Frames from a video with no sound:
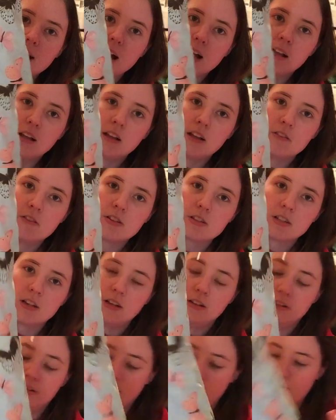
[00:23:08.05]
I love this
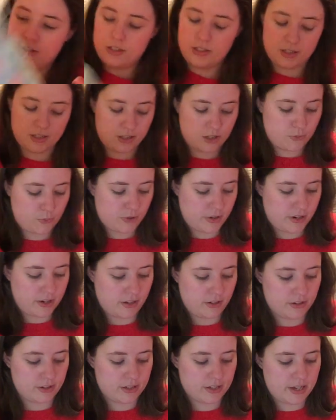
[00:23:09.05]
color. It's just such a pretty
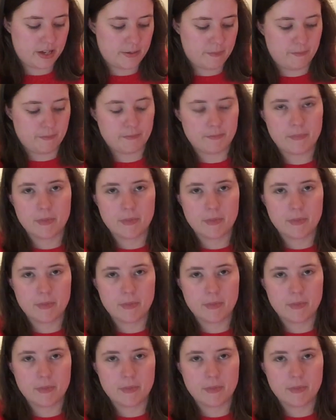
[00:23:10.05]
color scheme.